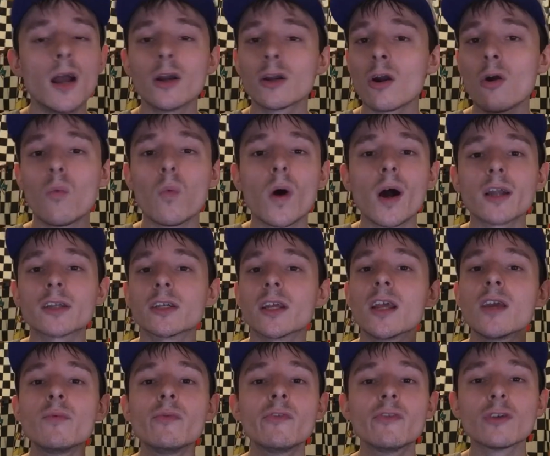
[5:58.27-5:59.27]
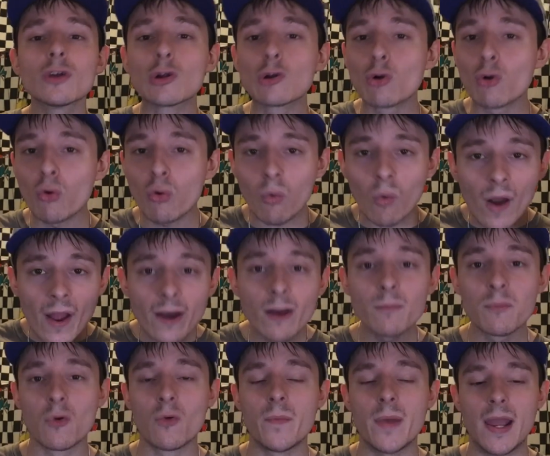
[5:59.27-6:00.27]
Go watch it. It was
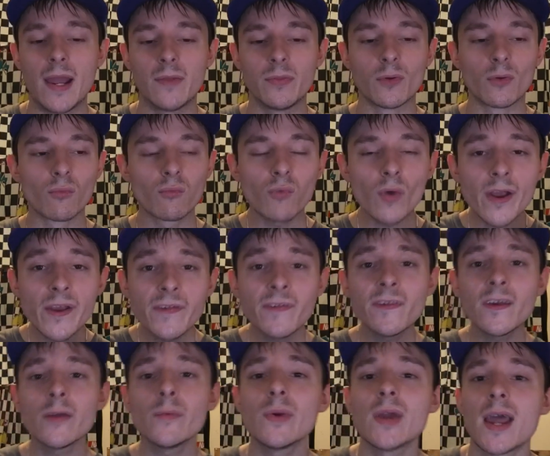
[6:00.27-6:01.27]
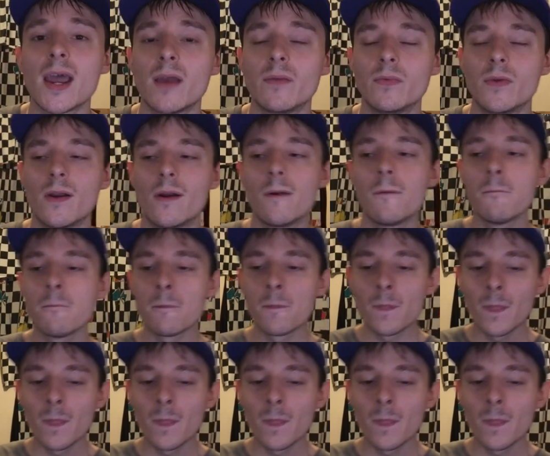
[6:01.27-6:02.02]
incredible, man. The racing we had there.